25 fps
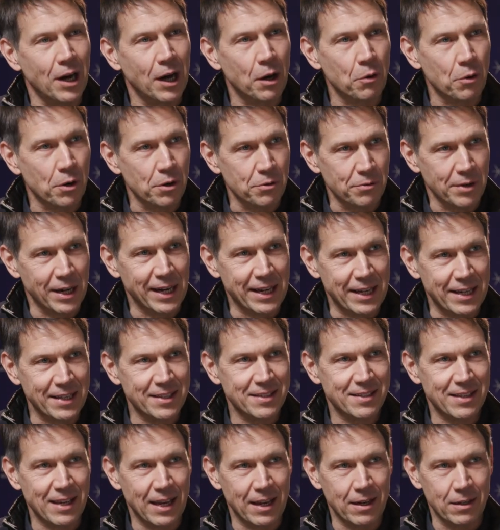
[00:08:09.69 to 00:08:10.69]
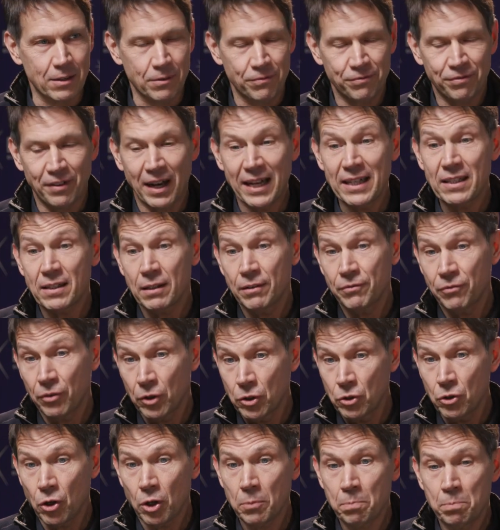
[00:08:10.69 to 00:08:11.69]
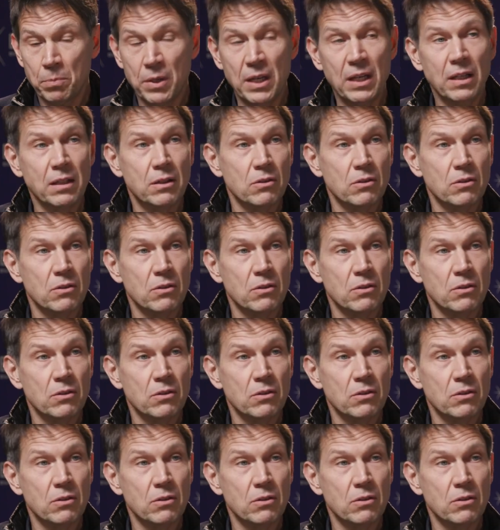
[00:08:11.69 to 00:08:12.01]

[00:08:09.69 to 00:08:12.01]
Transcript: our rights and fighting for not being